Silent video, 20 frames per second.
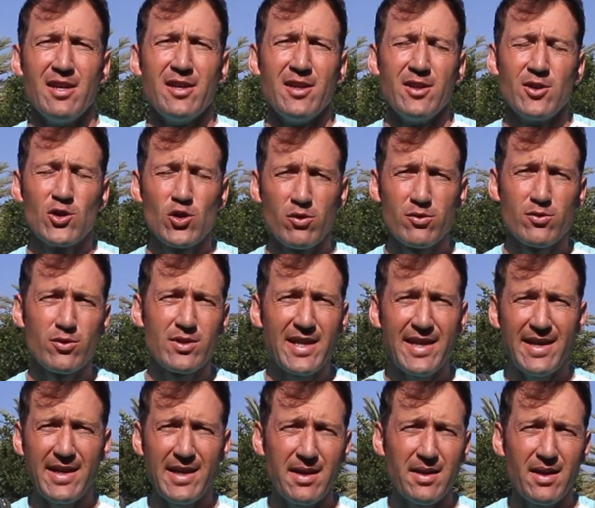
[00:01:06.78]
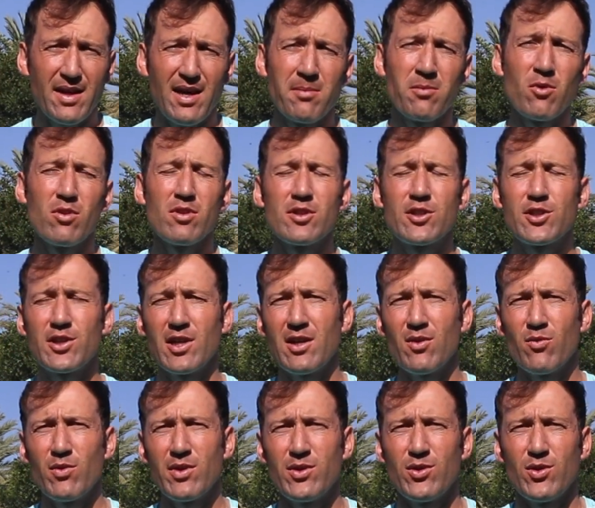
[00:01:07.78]
So today I'm going to share
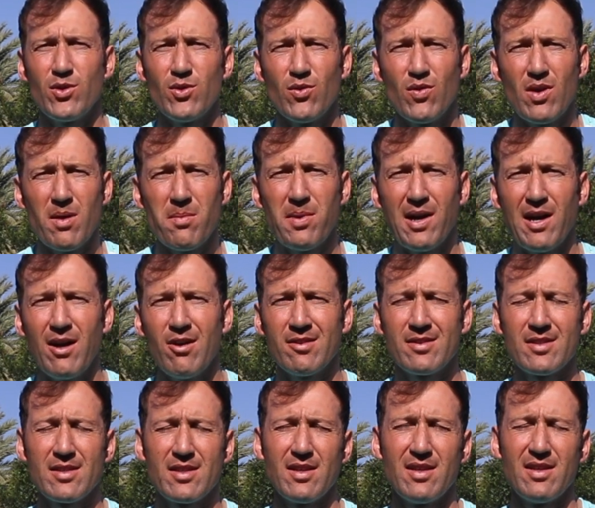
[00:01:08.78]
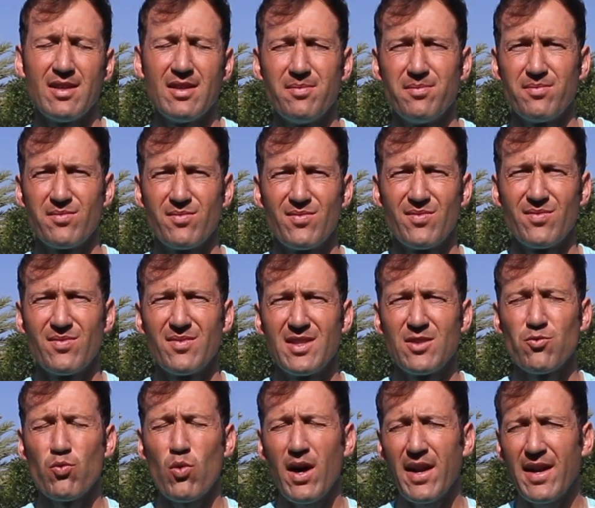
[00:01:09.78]
with you about
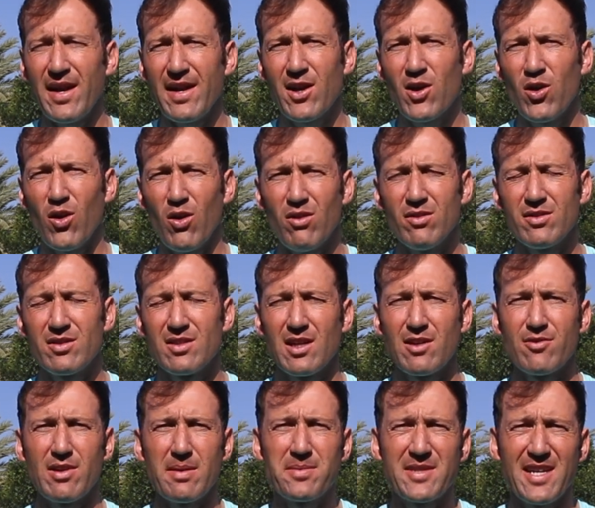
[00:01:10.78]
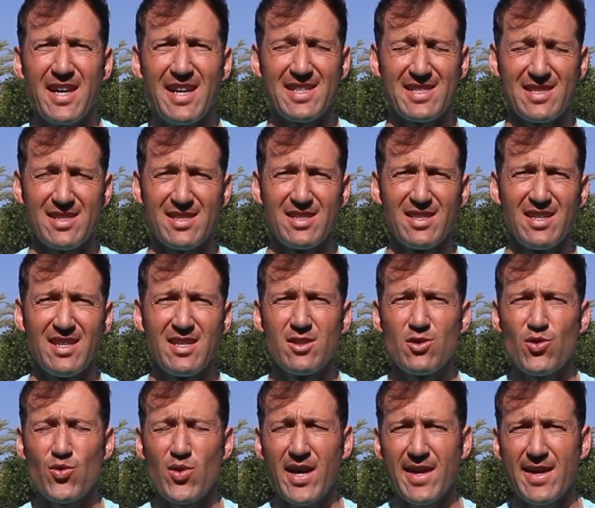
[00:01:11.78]
what I call the grip test, the
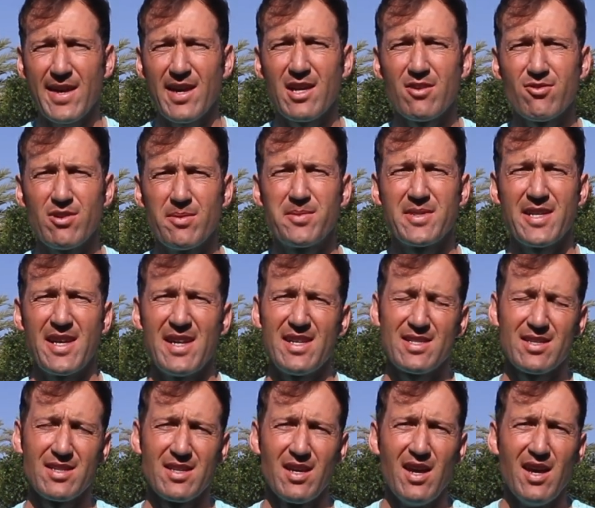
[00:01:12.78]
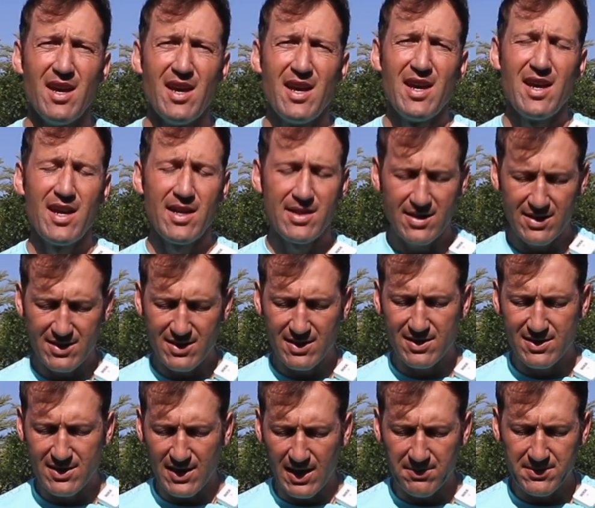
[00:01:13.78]
racket grip test. And this is
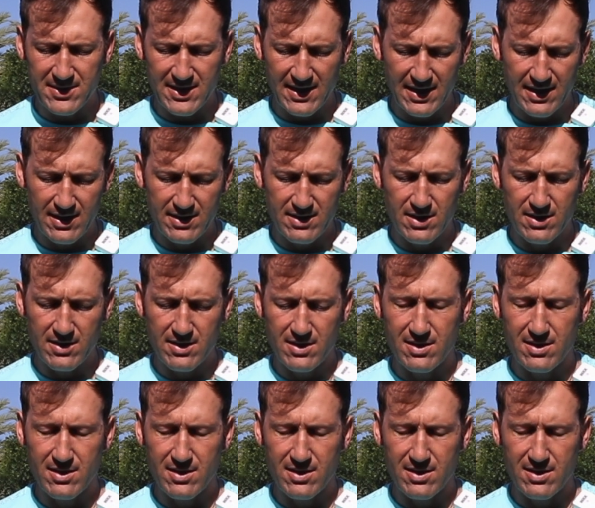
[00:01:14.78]
something that